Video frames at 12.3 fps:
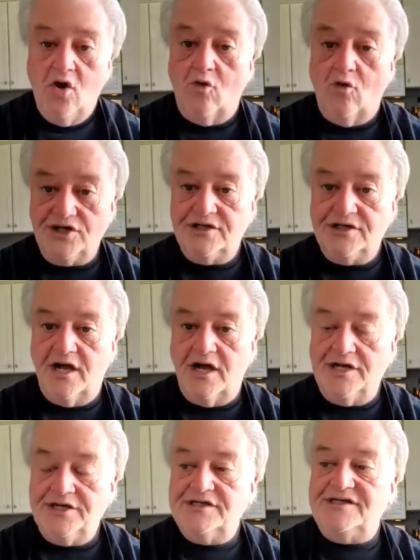Once your
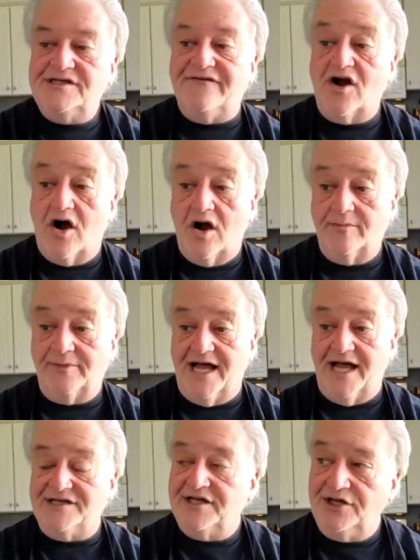onions have caramelized,